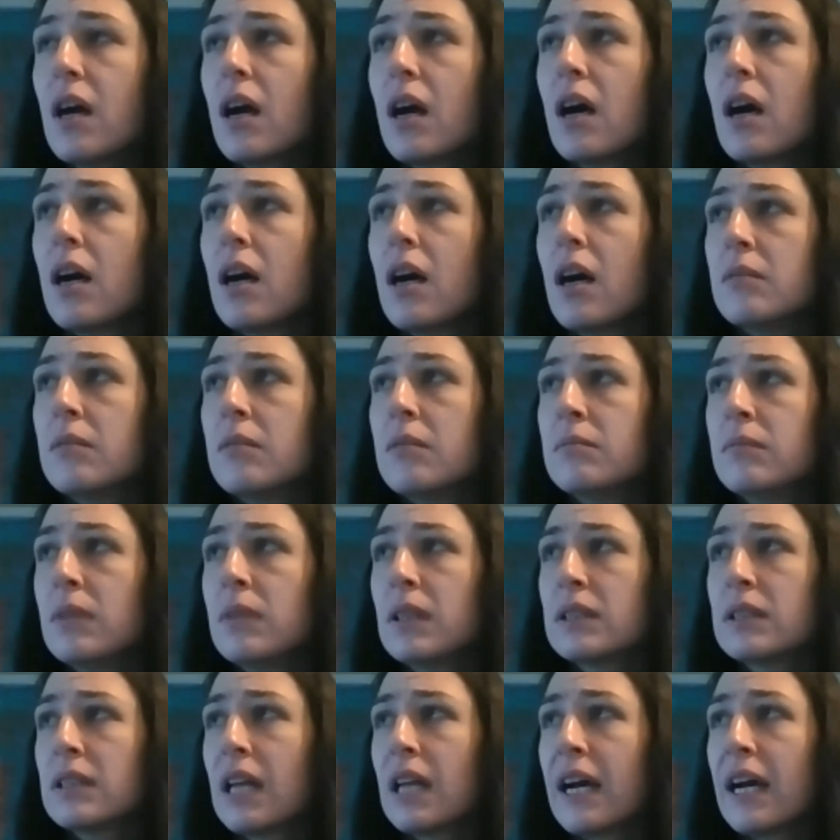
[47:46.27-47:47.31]
um,
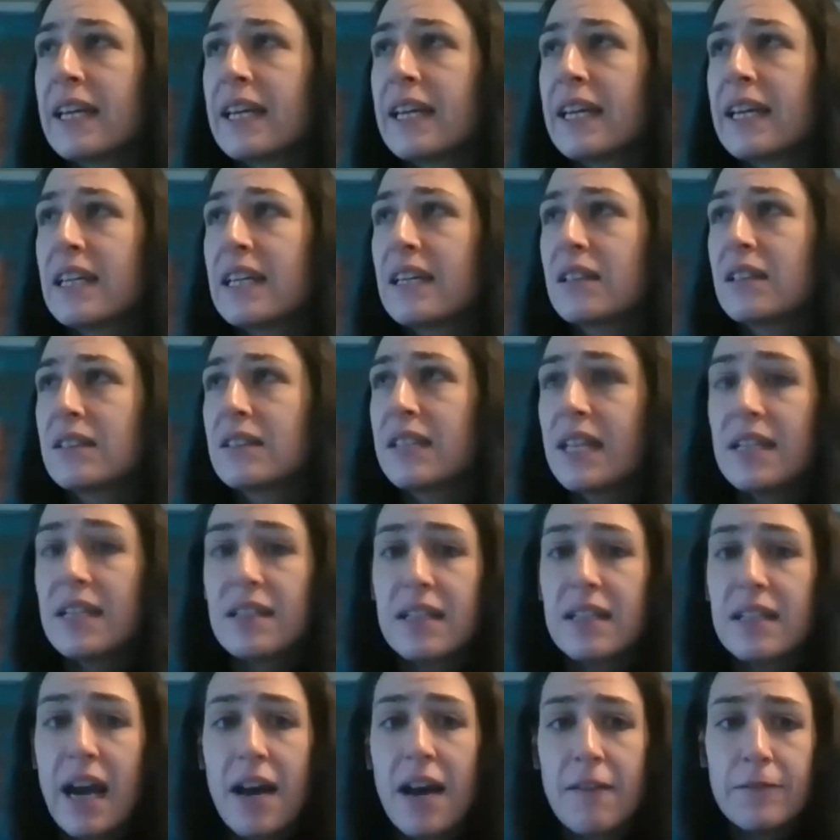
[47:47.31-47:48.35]
like tin
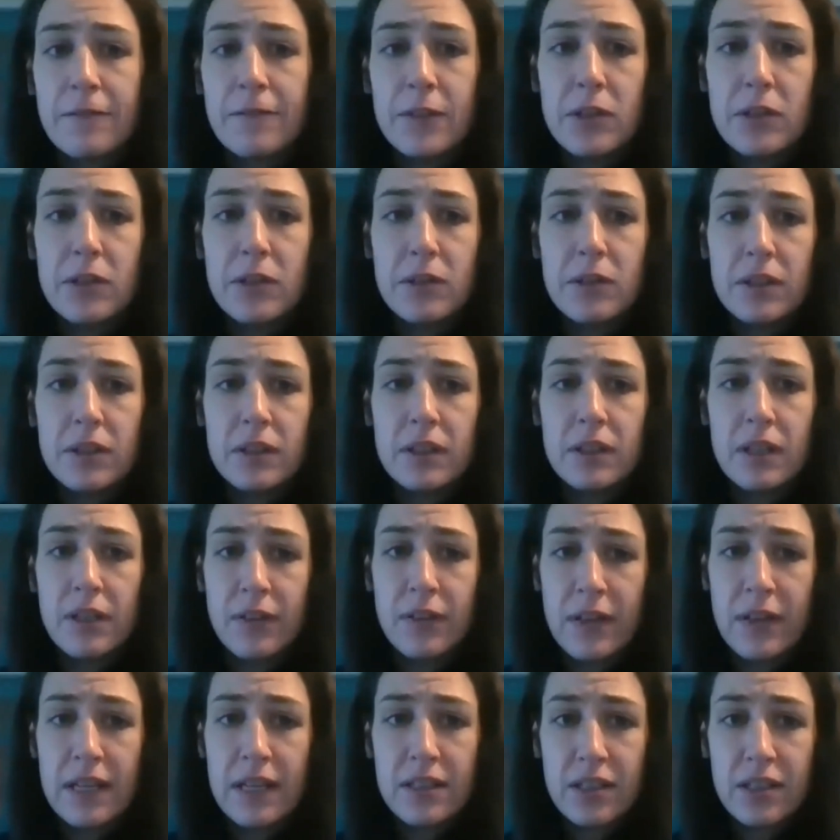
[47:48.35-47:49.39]
cat food and
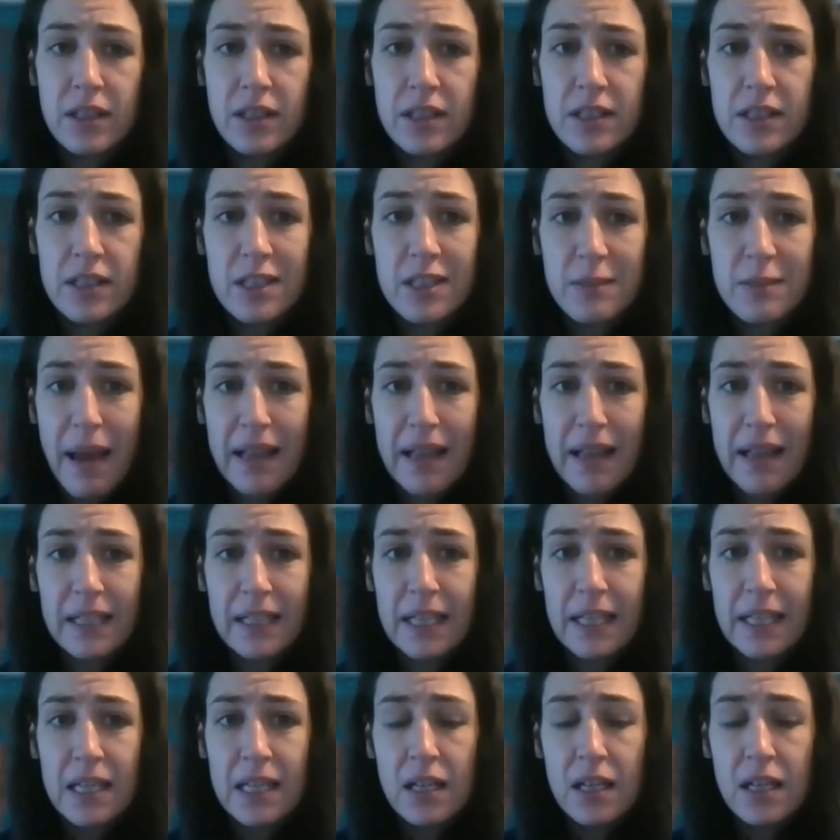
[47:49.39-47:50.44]
things that are
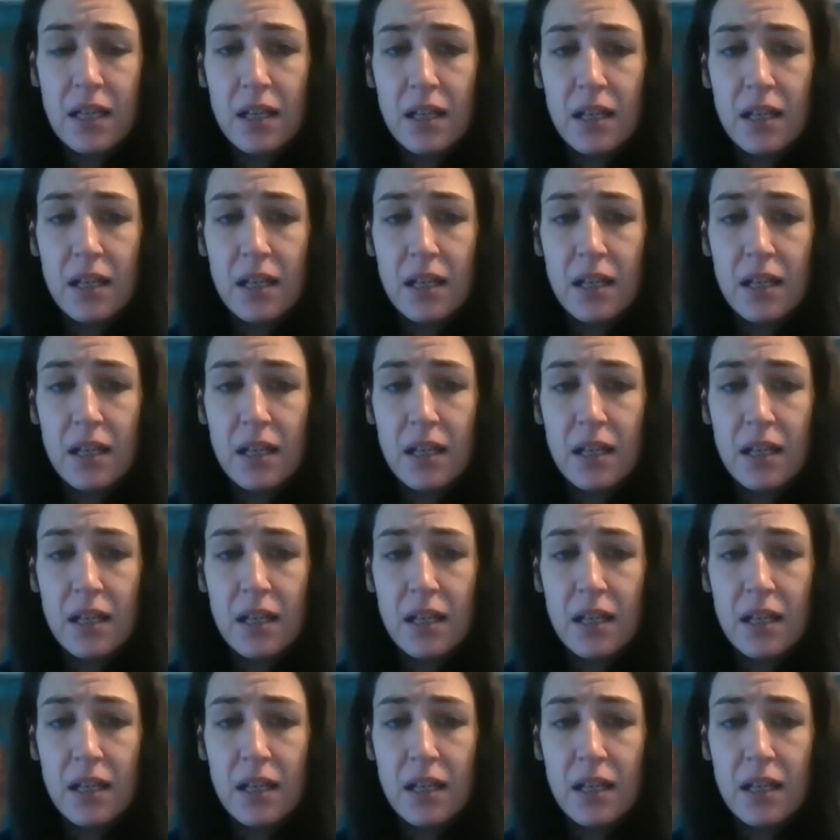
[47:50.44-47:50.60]
smelly